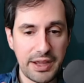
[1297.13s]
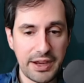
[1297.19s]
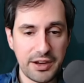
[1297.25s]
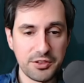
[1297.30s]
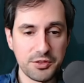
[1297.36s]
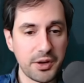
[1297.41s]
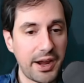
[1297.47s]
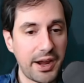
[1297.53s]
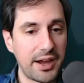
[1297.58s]

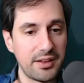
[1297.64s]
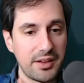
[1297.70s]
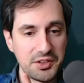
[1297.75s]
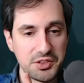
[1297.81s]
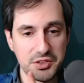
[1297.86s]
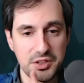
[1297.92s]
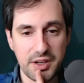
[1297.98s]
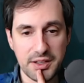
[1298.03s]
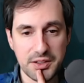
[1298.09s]
extra
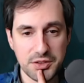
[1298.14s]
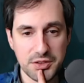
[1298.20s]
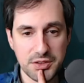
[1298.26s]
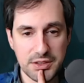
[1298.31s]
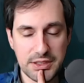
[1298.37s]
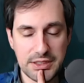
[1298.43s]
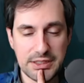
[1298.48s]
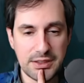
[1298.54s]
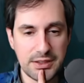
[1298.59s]
ally
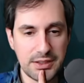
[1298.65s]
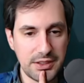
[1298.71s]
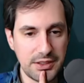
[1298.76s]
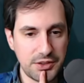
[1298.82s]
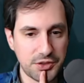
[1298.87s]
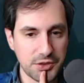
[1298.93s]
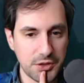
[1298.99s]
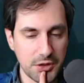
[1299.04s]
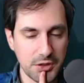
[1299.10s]
slots in
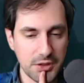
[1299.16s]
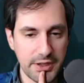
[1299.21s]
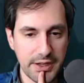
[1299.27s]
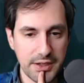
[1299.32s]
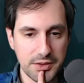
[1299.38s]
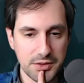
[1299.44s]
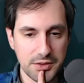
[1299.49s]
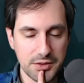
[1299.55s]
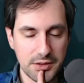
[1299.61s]
these starter
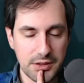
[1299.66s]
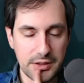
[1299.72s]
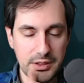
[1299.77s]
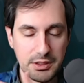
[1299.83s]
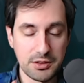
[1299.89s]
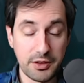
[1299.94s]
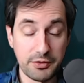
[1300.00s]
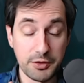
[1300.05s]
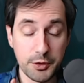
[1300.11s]
decks, in
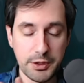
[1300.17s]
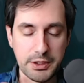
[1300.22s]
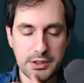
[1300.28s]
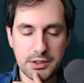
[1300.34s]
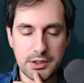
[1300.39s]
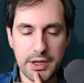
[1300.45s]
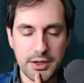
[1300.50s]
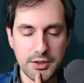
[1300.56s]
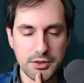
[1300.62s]
these
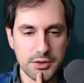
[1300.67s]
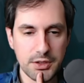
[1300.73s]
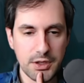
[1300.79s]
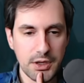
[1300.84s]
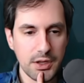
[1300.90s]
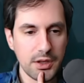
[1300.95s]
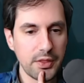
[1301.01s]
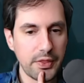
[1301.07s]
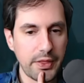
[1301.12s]
evergreen decks
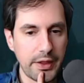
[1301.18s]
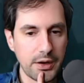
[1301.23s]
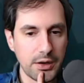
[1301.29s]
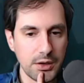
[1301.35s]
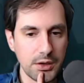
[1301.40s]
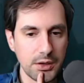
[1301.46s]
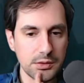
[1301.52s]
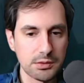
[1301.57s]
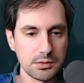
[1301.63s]
that
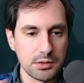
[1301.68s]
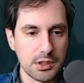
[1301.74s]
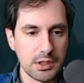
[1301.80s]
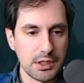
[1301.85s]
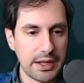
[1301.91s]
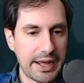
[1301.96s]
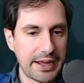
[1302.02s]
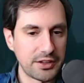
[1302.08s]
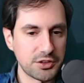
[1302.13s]
are
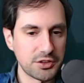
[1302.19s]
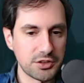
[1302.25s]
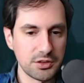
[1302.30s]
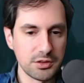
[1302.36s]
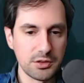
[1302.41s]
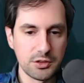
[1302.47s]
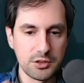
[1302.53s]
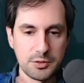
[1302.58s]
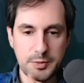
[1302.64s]

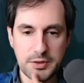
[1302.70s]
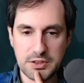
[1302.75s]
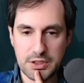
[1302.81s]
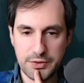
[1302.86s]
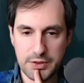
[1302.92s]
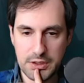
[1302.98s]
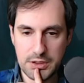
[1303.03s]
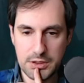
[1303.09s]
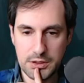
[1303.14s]
class
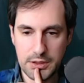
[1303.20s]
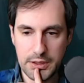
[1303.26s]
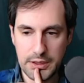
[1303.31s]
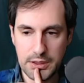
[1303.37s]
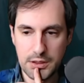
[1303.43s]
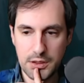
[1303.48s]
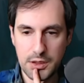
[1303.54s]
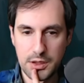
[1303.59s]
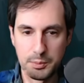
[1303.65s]
specific,
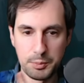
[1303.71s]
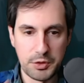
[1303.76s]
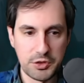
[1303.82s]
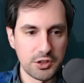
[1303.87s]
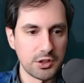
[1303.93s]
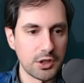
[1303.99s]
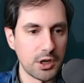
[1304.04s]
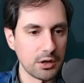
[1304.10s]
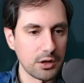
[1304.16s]
like
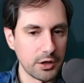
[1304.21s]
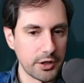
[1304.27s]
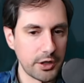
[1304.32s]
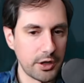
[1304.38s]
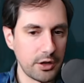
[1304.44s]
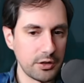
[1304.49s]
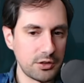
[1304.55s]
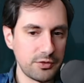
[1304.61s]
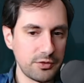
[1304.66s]
Miskatonic
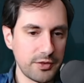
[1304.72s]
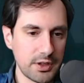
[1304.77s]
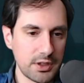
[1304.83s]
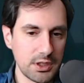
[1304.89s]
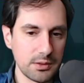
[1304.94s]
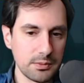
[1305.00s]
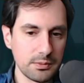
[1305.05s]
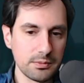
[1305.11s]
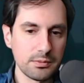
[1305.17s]
archaeology
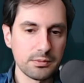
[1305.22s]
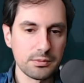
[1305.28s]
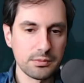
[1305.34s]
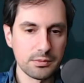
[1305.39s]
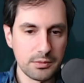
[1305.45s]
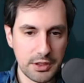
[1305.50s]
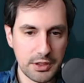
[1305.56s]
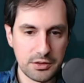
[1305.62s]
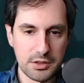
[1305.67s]
funding.
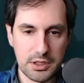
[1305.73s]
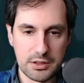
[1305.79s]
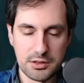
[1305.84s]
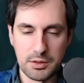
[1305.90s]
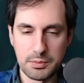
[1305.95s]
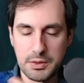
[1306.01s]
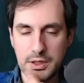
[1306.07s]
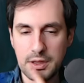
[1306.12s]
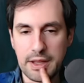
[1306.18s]
Let's get
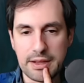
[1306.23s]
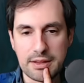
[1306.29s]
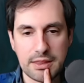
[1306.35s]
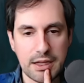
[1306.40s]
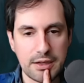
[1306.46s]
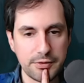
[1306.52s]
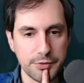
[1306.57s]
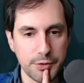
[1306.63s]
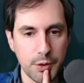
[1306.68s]
something like
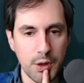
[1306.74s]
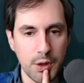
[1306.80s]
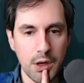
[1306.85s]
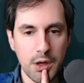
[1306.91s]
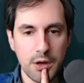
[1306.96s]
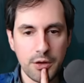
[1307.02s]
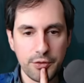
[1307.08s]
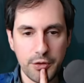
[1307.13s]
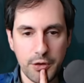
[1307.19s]
that for
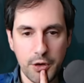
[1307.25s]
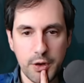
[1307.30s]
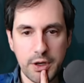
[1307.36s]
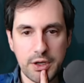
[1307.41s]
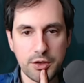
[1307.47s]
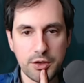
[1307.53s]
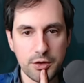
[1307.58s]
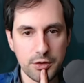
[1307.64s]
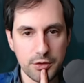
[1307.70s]

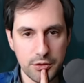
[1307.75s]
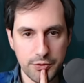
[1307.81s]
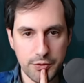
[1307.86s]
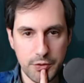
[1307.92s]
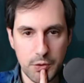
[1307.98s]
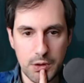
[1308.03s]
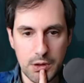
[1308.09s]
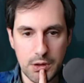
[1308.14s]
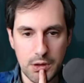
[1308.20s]
creatures,
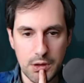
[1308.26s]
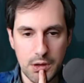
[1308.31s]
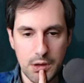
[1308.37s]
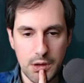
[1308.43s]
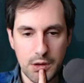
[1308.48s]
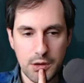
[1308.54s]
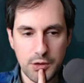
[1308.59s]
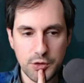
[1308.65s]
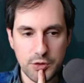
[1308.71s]
for
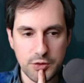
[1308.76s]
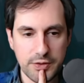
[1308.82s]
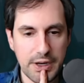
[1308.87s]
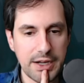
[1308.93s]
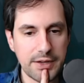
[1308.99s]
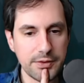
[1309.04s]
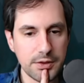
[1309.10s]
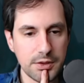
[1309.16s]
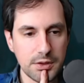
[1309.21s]

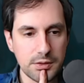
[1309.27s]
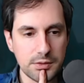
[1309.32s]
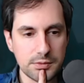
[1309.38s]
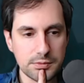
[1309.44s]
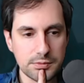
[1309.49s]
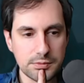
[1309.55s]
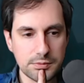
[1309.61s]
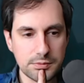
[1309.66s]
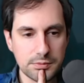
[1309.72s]
survivor,
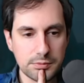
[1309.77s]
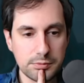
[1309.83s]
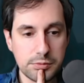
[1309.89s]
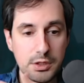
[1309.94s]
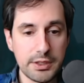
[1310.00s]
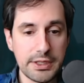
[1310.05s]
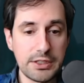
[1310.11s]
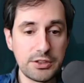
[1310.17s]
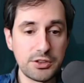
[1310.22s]

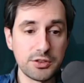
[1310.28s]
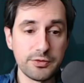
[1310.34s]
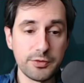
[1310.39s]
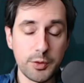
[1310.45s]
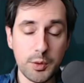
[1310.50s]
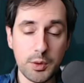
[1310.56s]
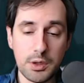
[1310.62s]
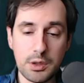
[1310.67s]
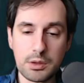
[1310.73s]
police
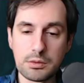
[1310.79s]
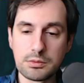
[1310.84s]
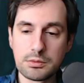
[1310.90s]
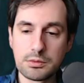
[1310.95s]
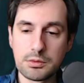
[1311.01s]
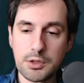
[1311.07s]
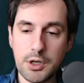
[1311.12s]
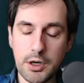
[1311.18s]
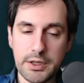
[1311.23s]
for
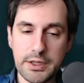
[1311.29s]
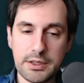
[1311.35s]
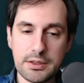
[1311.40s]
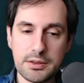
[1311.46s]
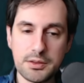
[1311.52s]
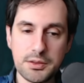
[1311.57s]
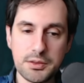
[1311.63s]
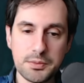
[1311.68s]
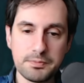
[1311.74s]

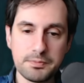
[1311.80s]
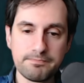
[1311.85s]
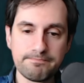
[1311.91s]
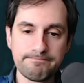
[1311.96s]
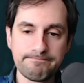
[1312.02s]
guardians,